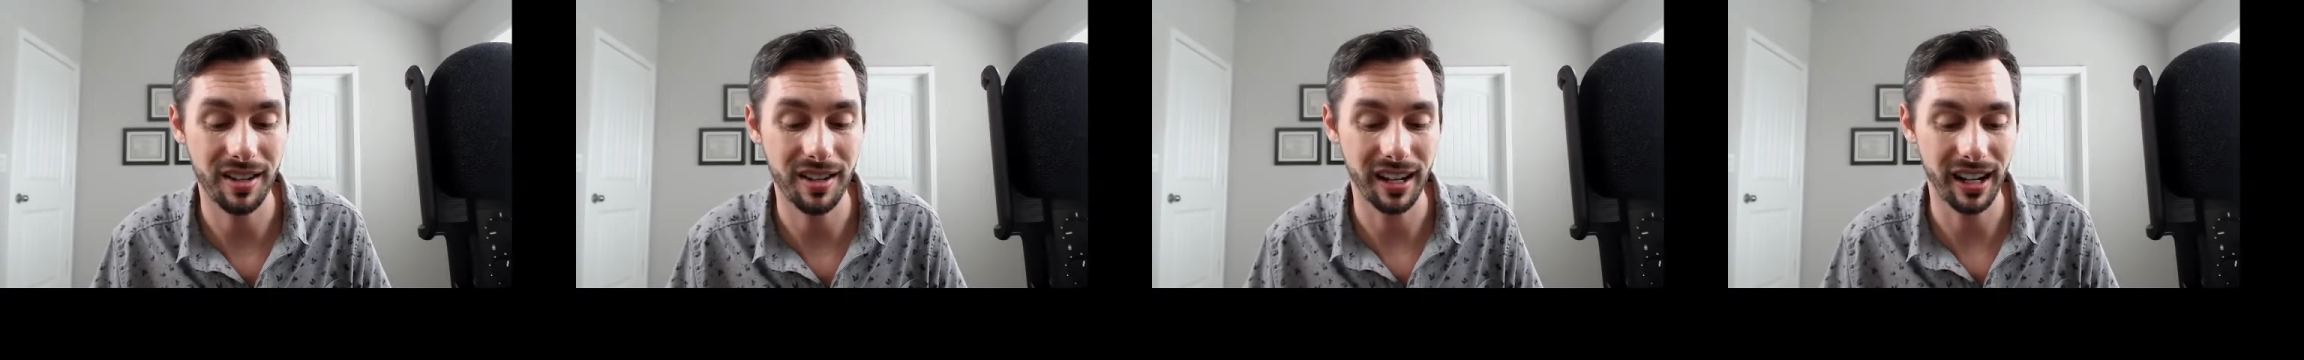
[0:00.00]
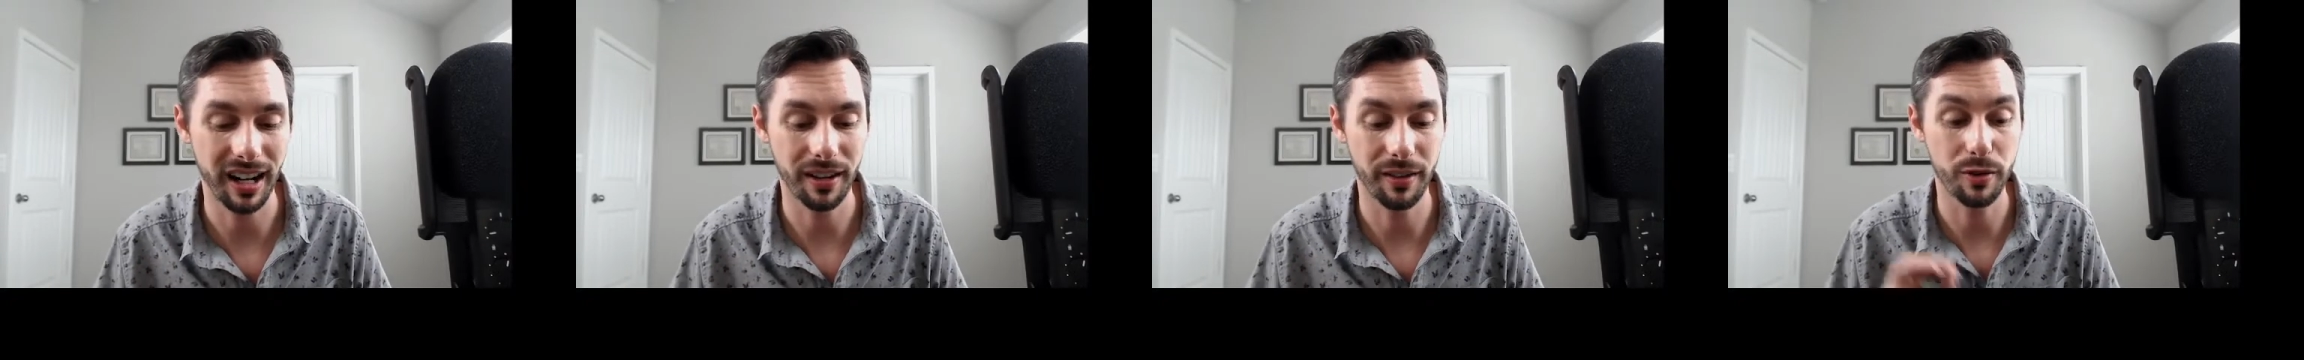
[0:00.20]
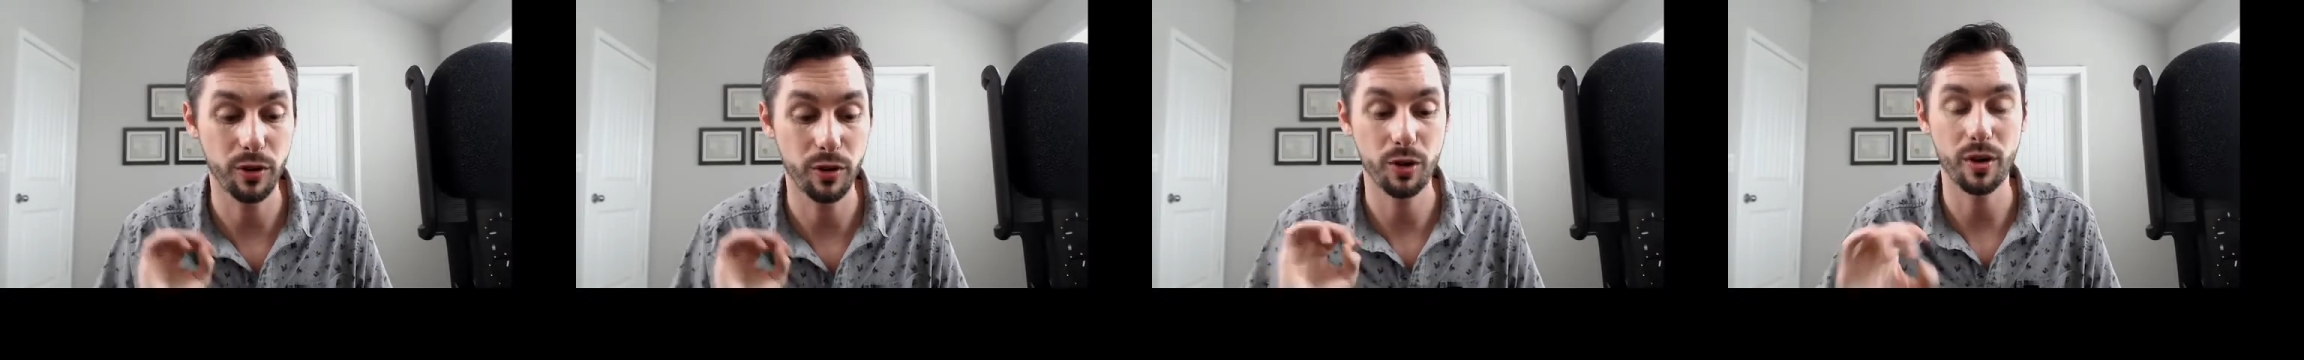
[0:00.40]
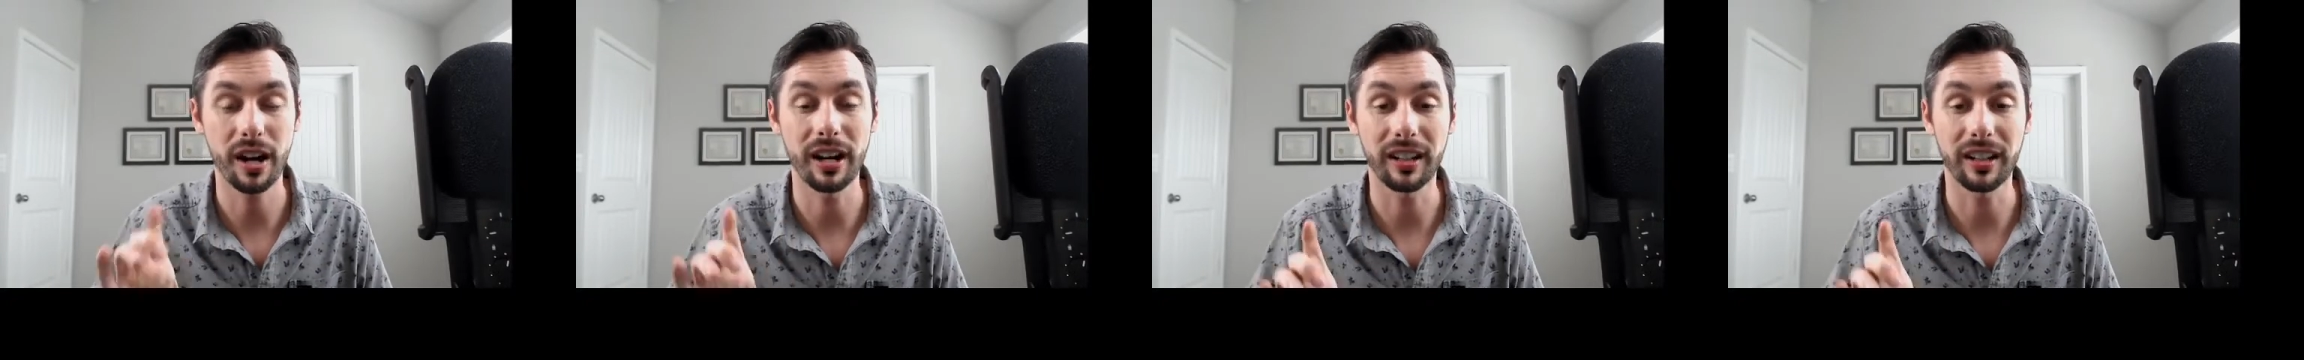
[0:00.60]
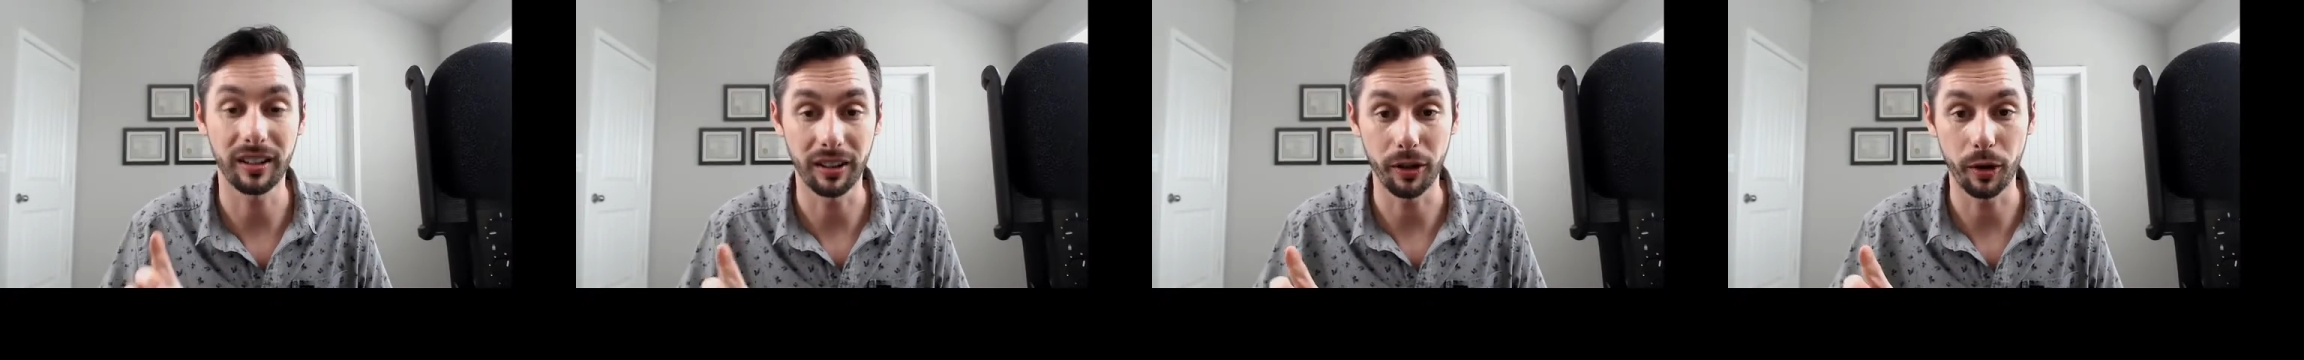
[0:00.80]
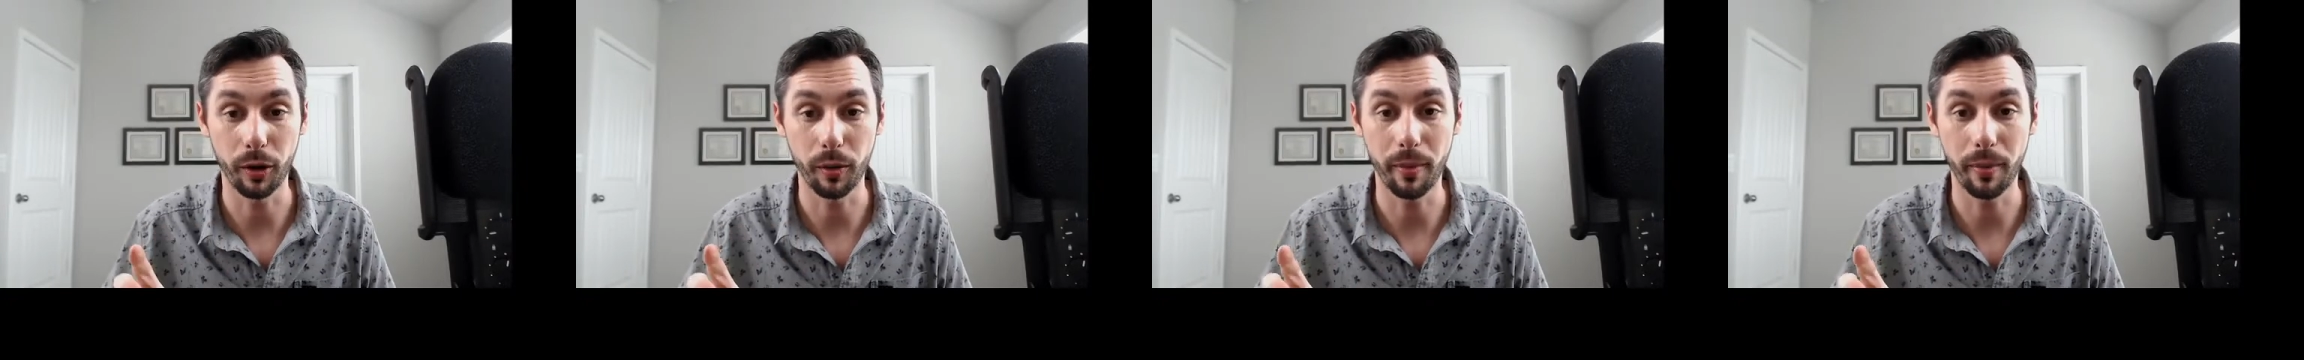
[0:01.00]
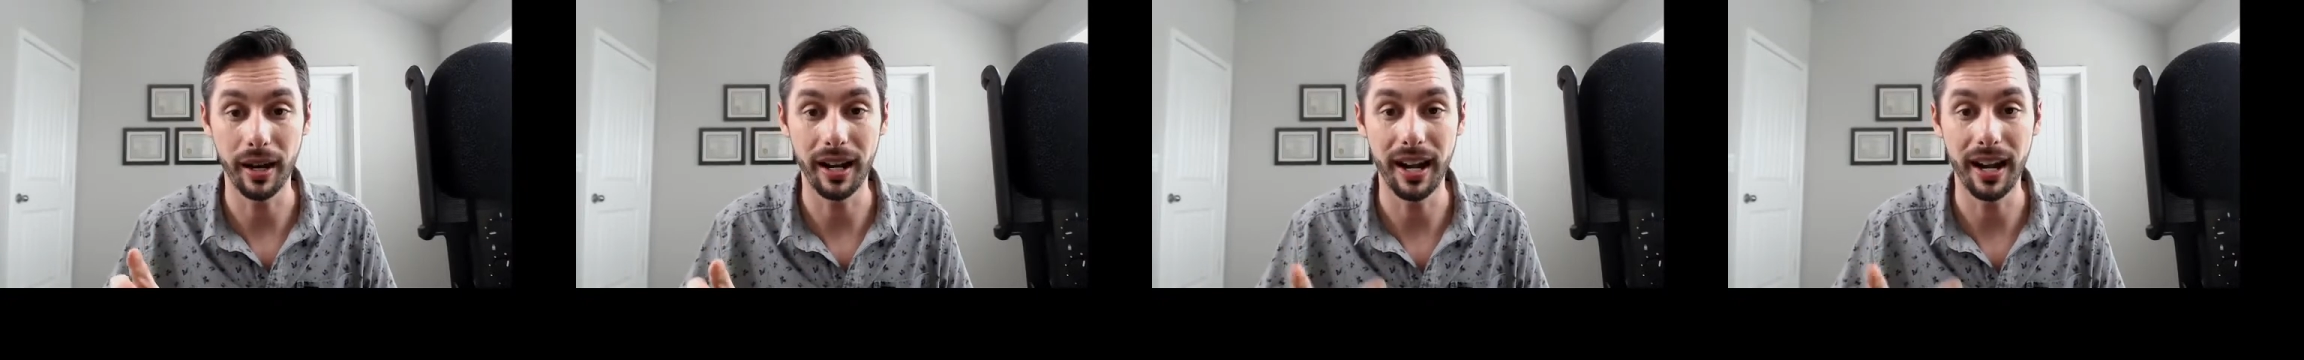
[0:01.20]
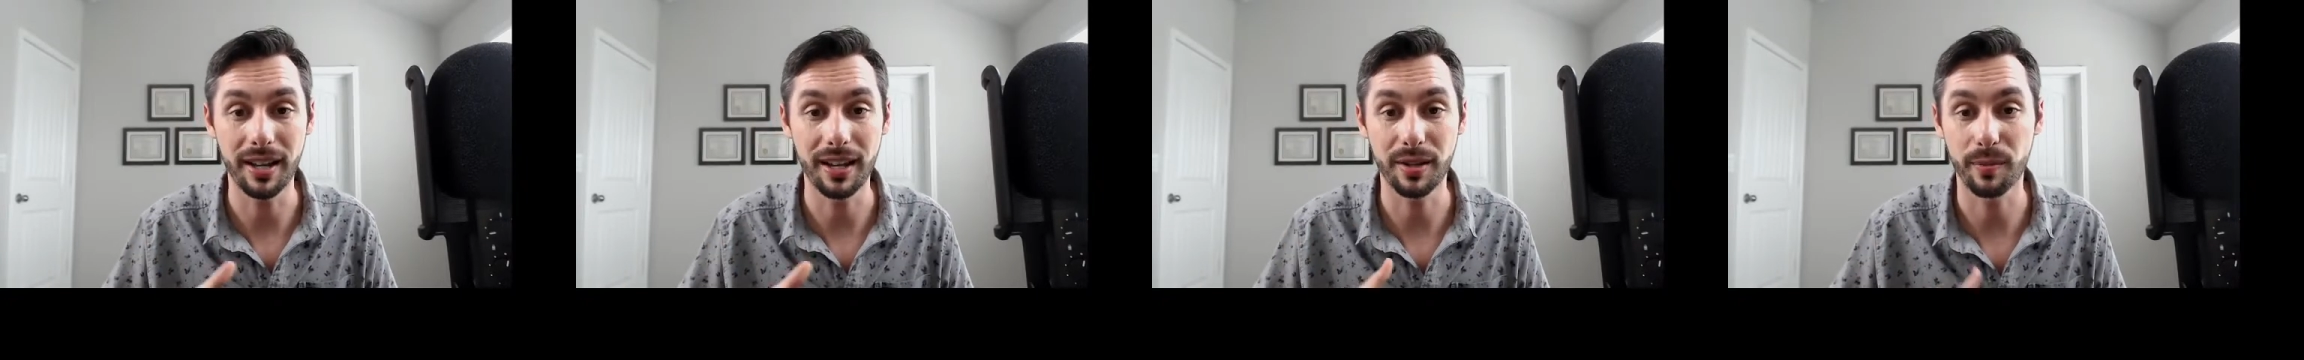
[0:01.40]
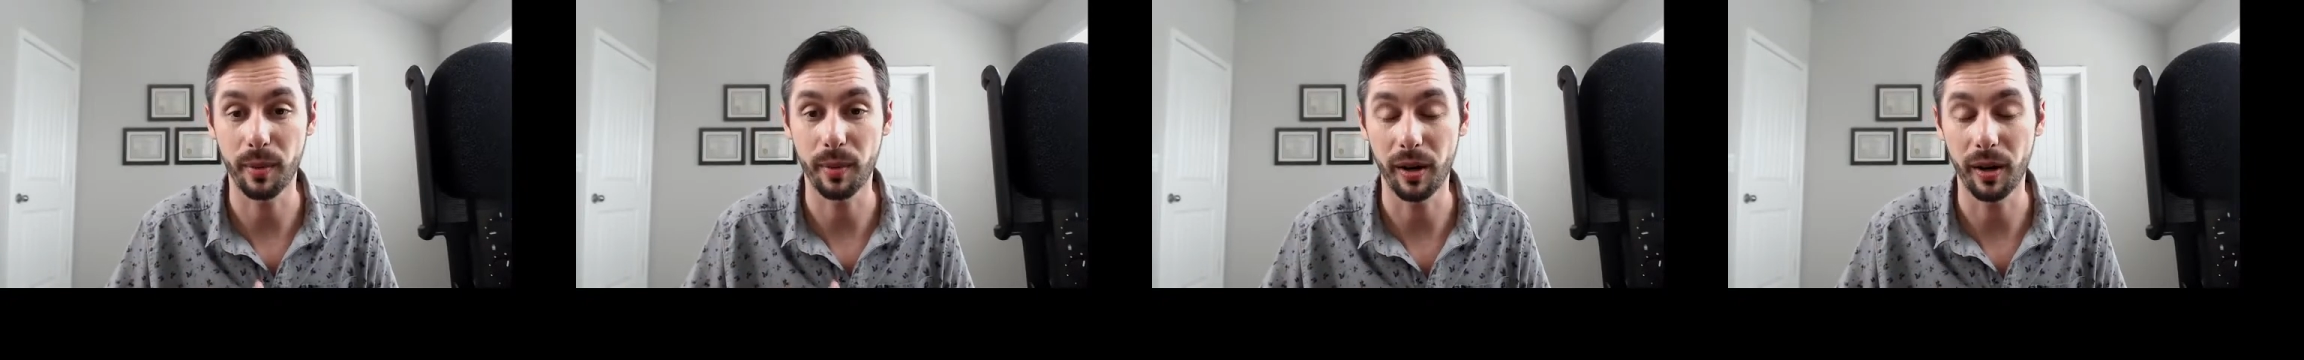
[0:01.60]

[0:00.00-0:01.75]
They kind of strike a little bit as